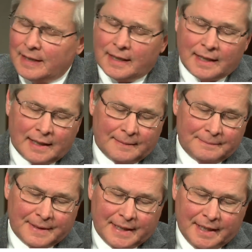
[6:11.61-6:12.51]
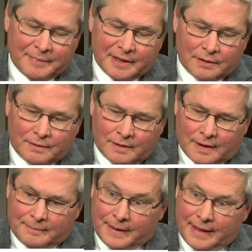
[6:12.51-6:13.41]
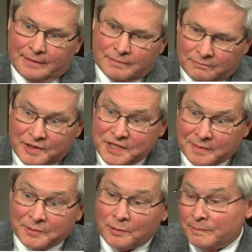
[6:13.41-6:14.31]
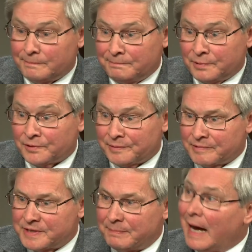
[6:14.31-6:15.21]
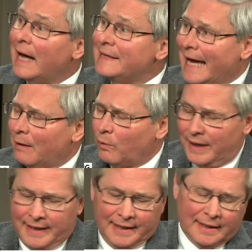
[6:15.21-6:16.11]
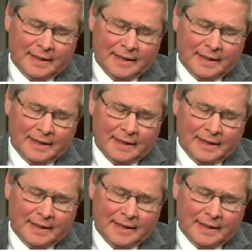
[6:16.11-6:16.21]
um, and imminent harm, and, and reasonable to, to respond that way?